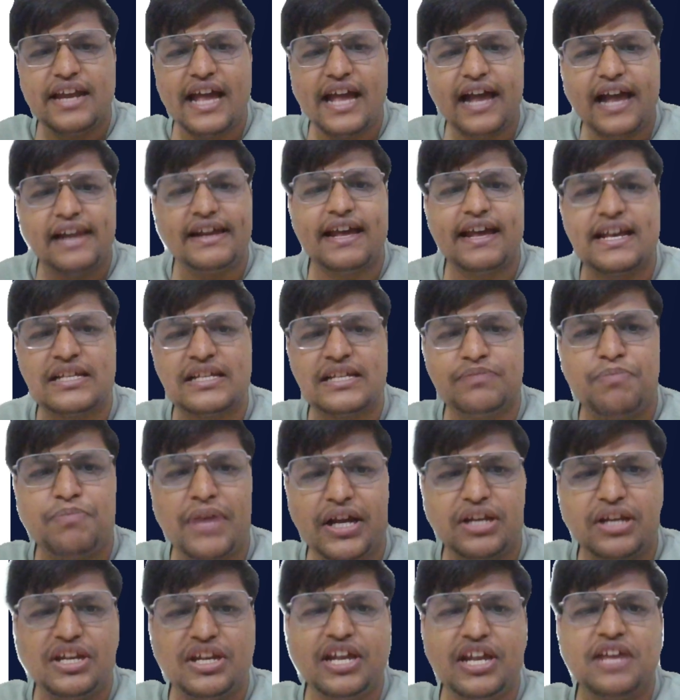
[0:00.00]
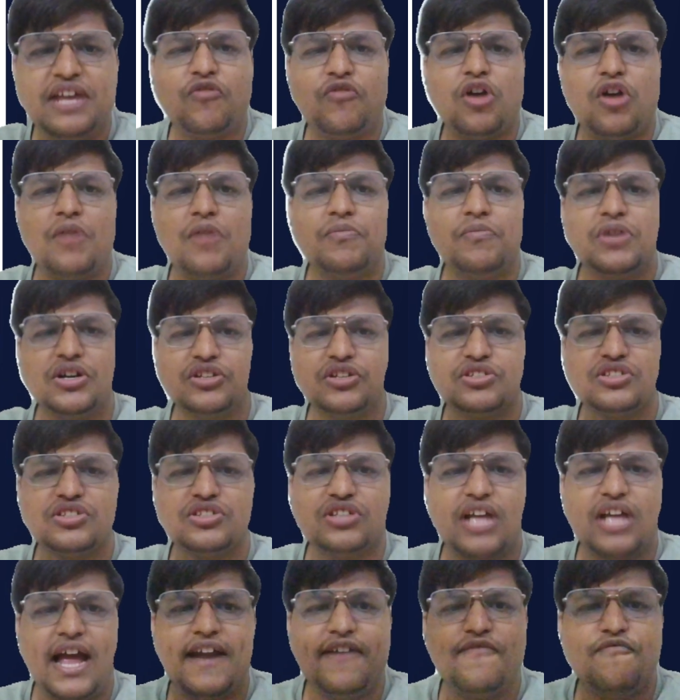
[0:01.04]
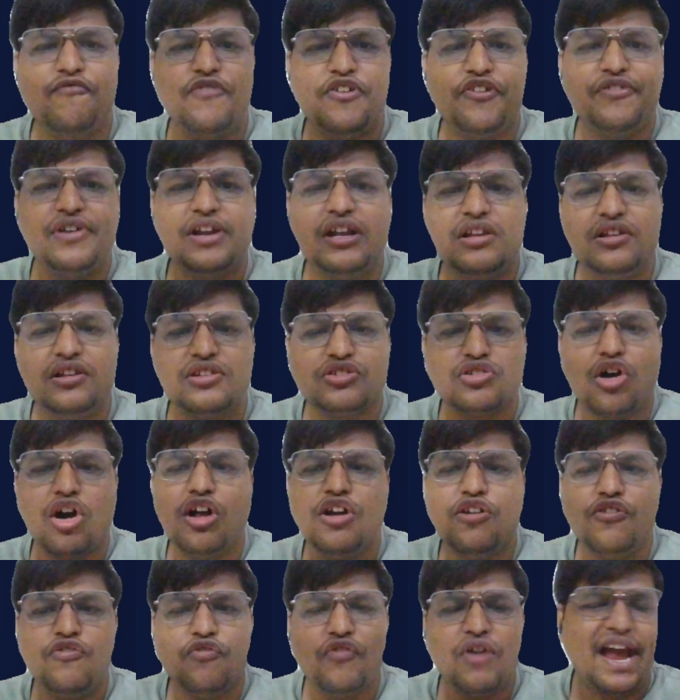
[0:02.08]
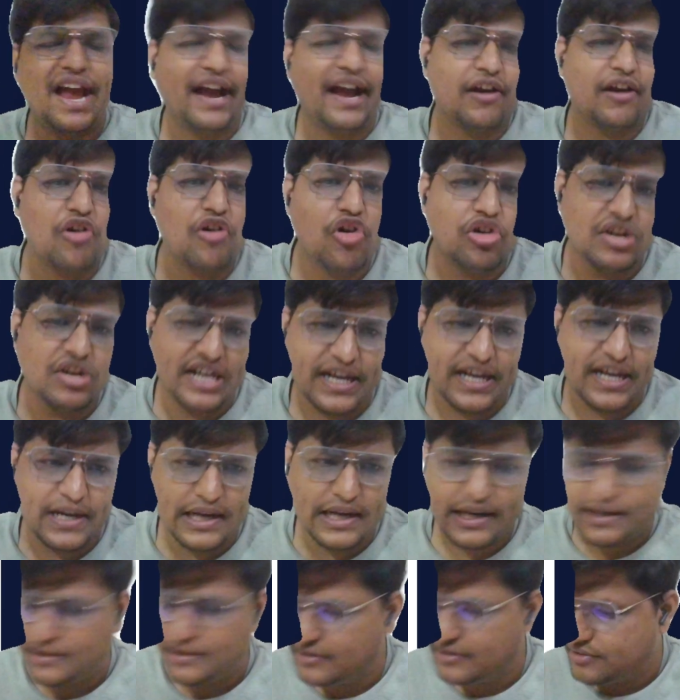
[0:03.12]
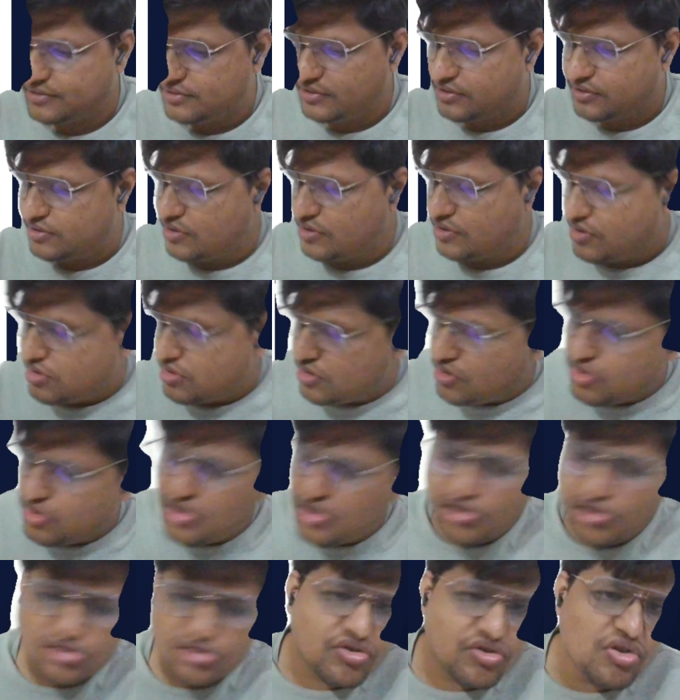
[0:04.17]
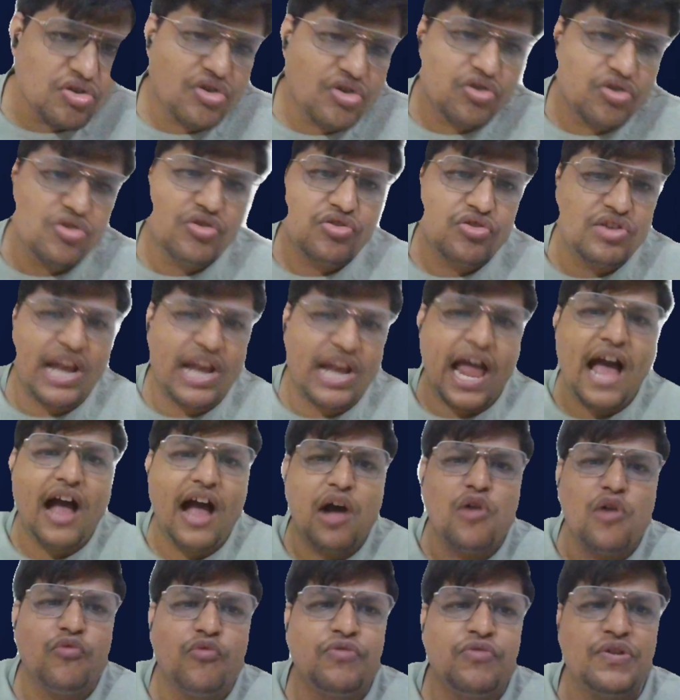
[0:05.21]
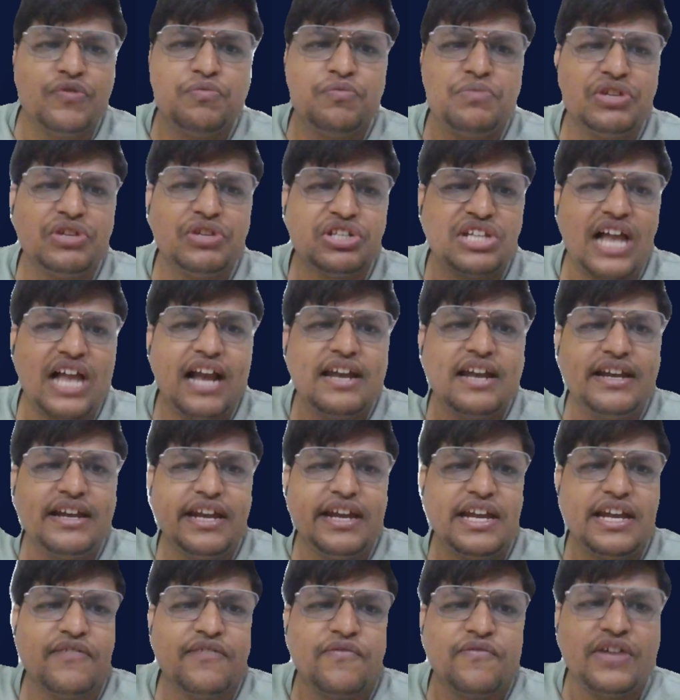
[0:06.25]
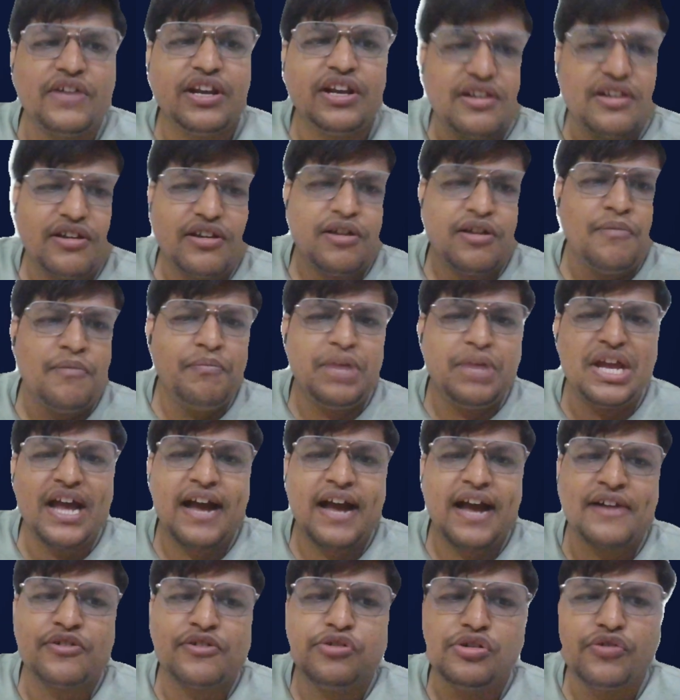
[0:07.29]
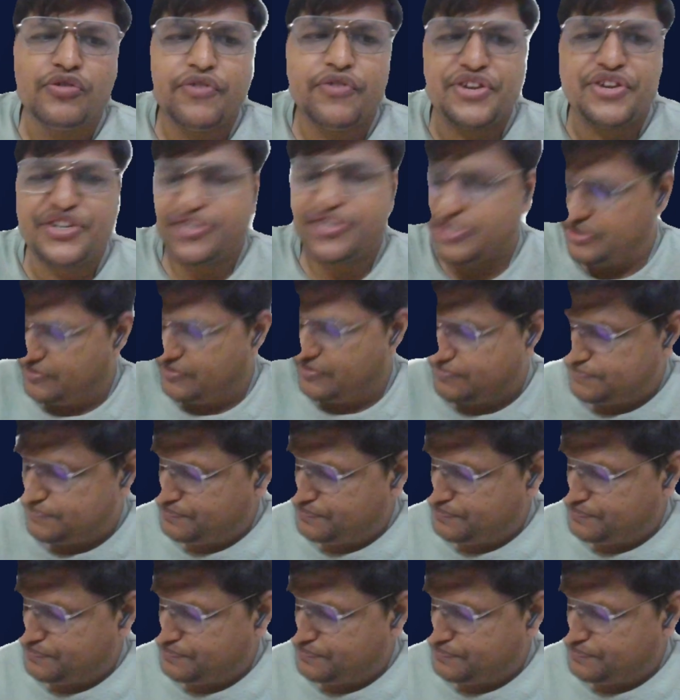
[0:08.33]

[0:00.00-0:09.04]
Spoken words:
they are expecting from us, and we will solve accordingly. So now we would be starting with Biago question.